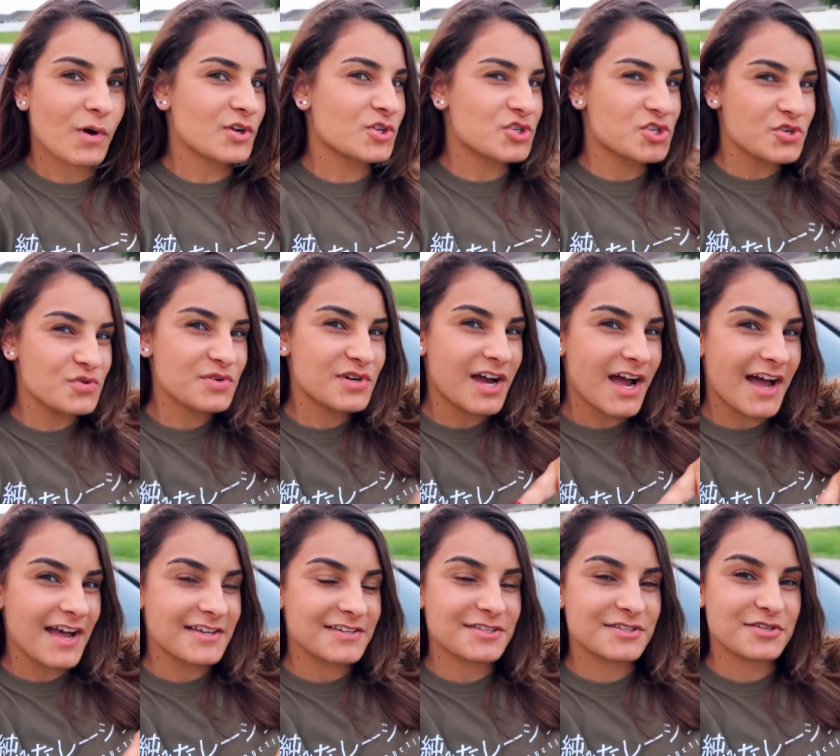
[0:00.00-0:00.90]
I want you
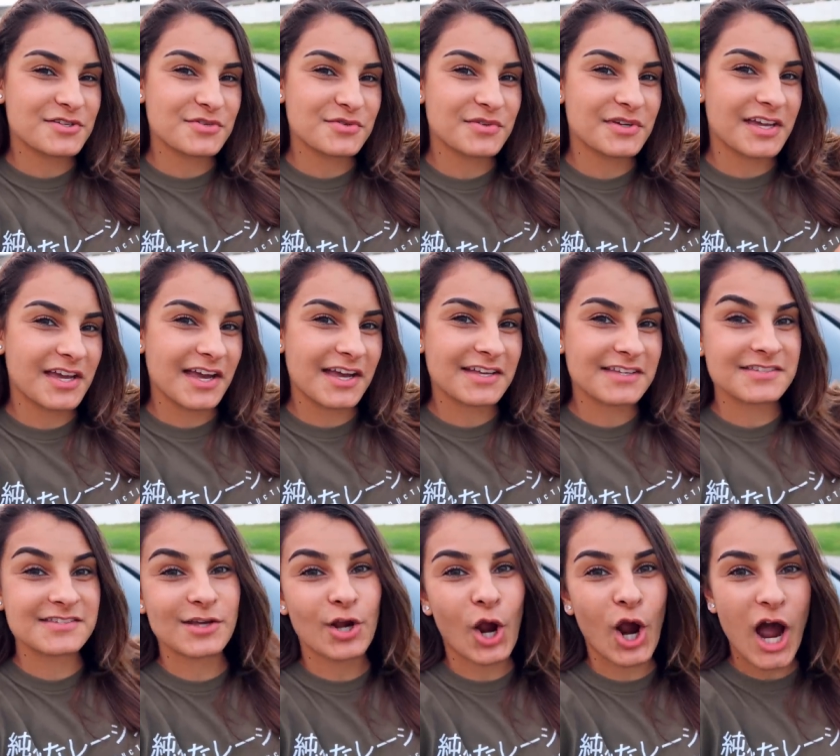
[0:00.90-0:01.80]
guys to
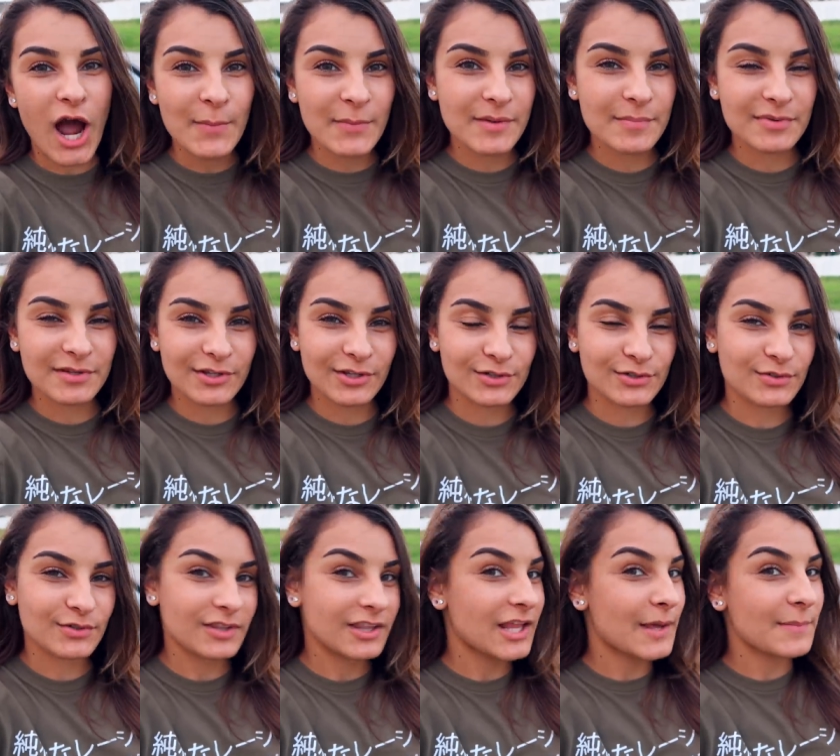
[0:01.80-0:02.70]
guess, comment
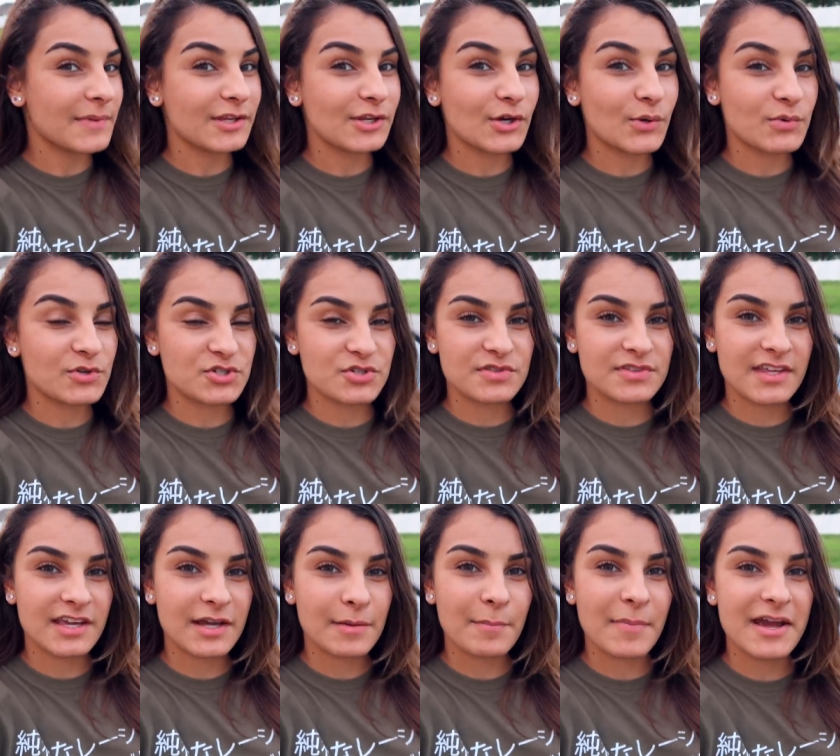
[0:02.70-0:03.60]
below, let me know what you
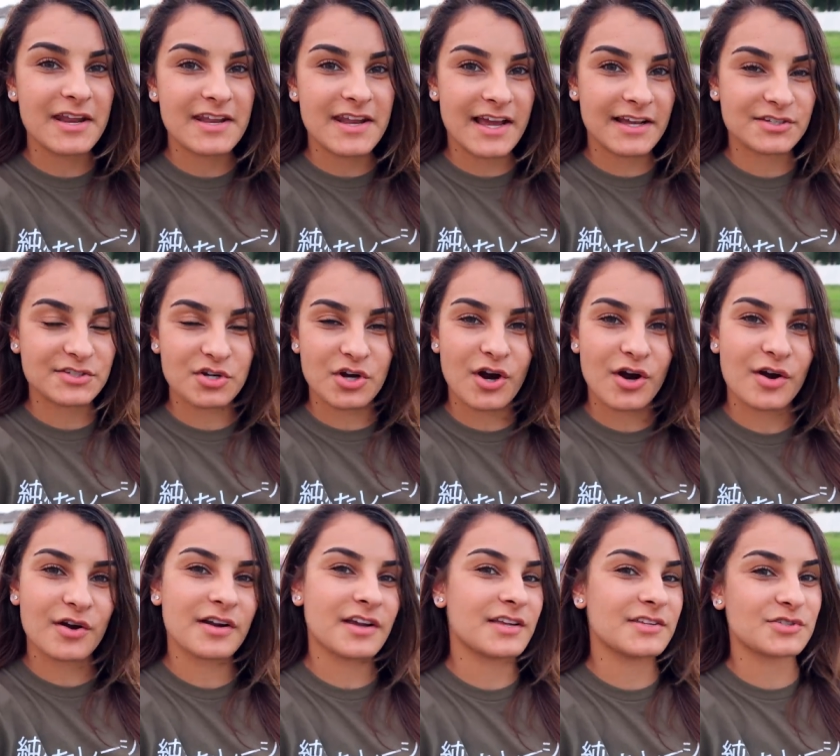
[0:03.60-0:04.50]
think my next
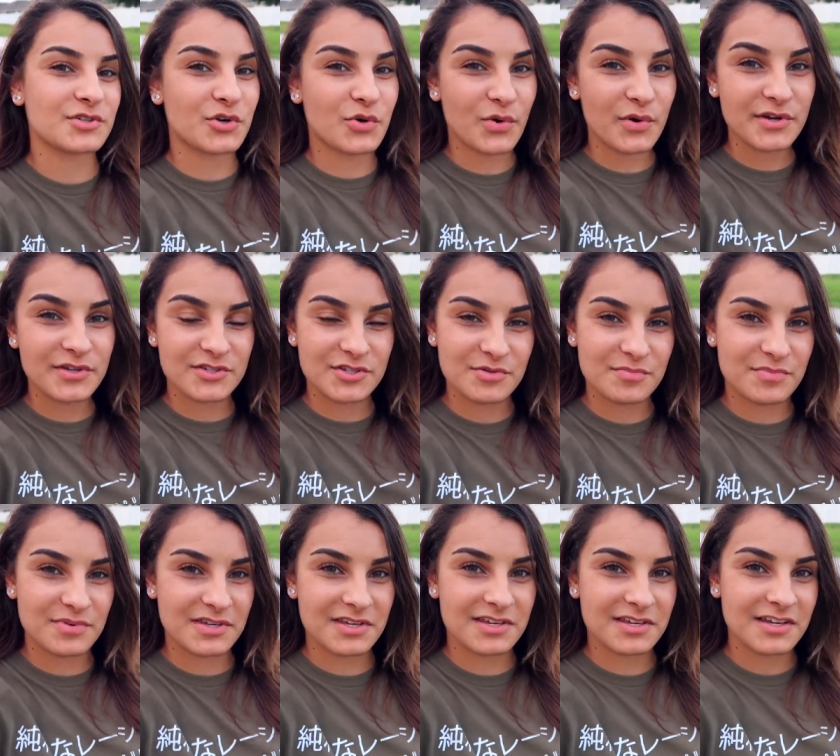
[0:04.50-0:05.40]
car is going to
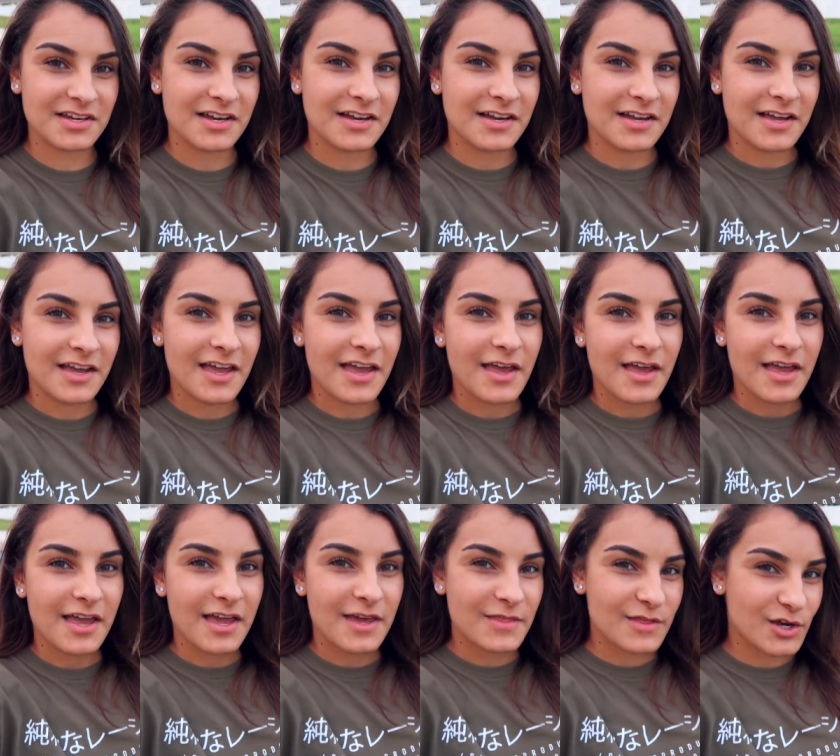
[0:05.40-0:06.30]
be
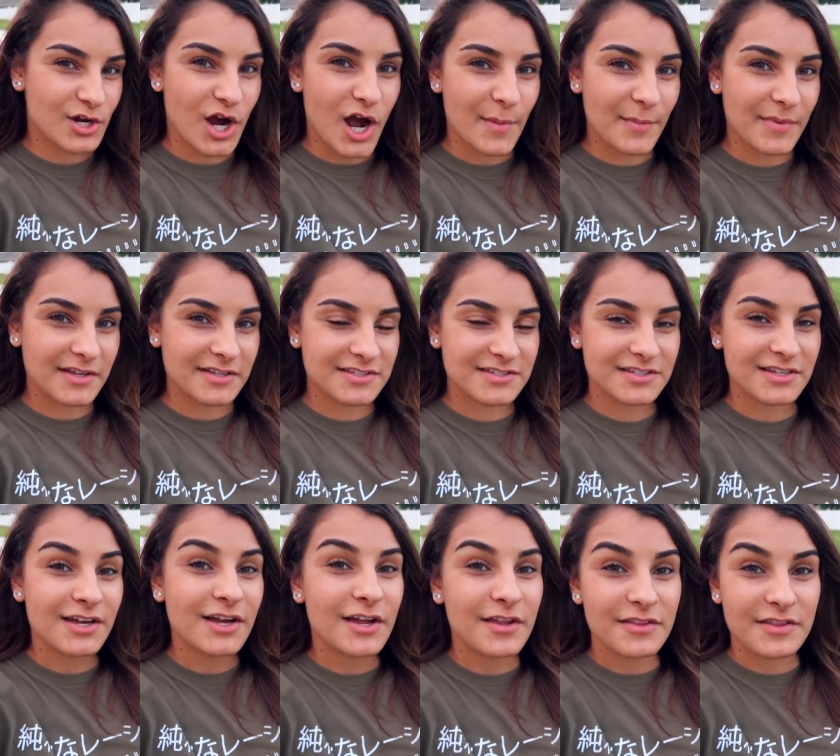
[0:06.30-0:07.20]
in the comments.
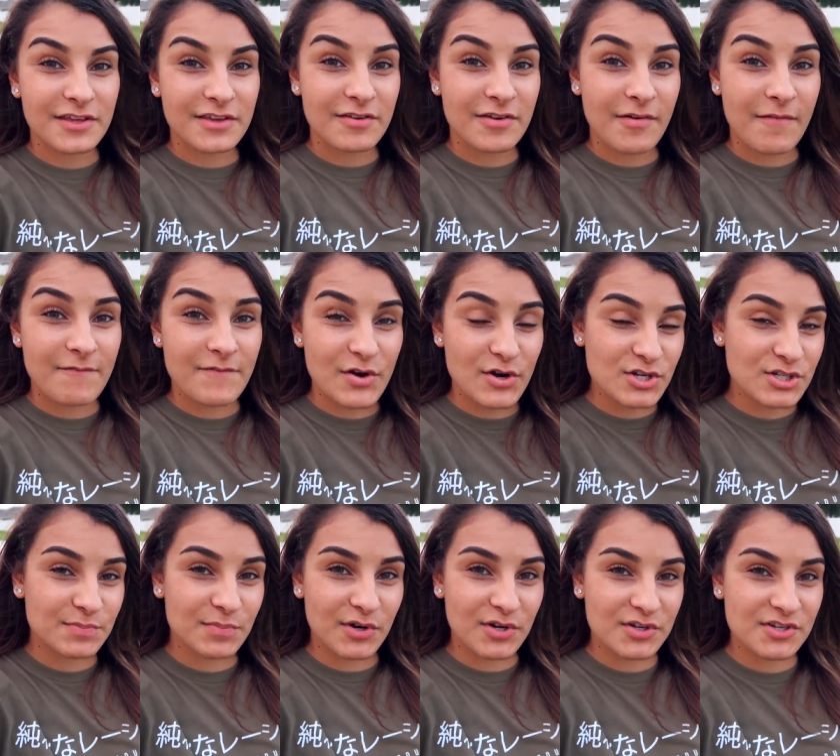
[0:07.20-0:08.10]
The
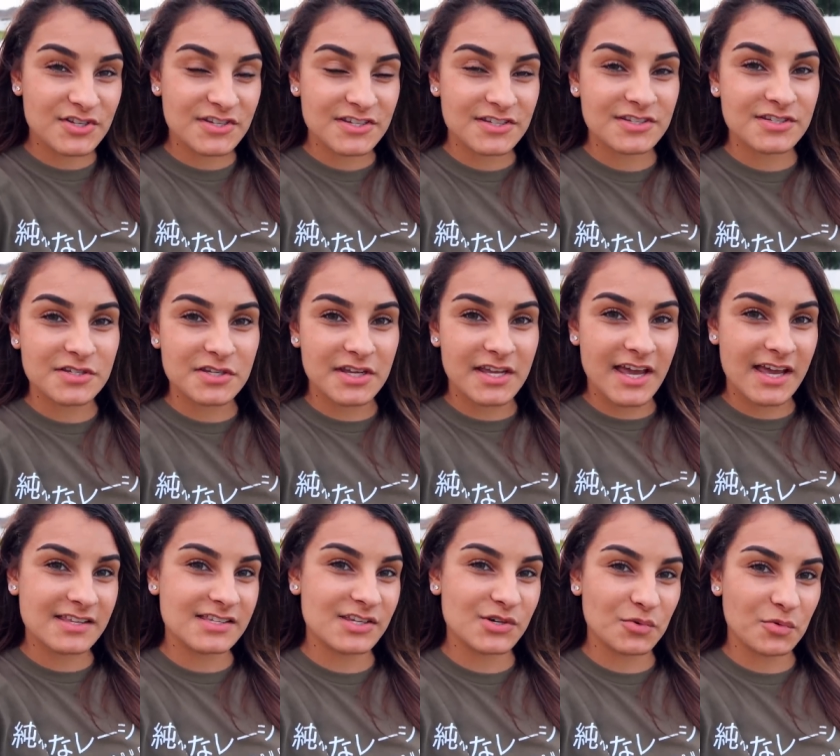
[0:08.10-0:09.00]
first person to
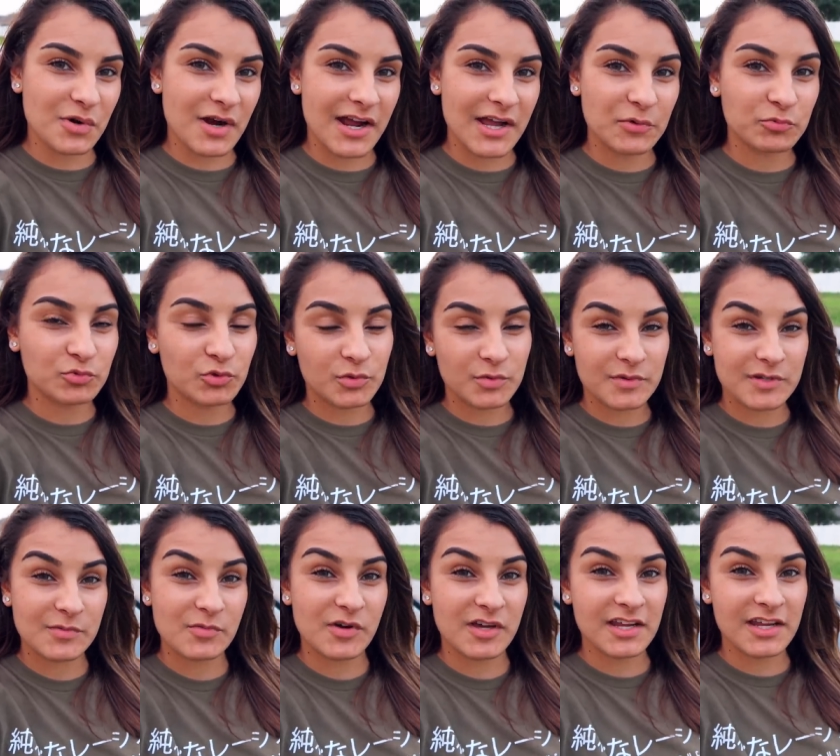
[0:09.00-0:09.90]
guess it right will
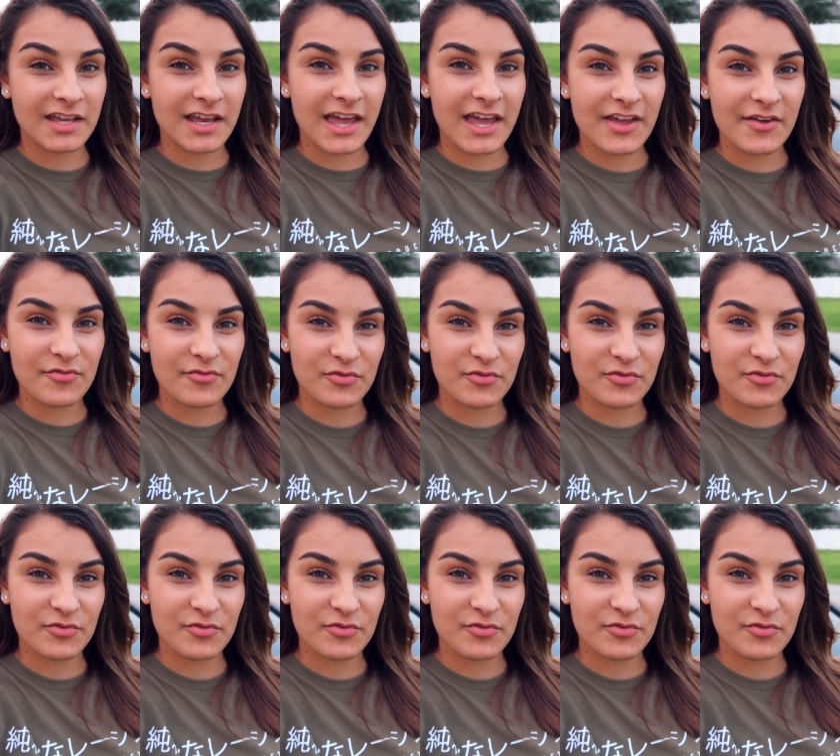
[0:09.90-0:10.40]
be winning a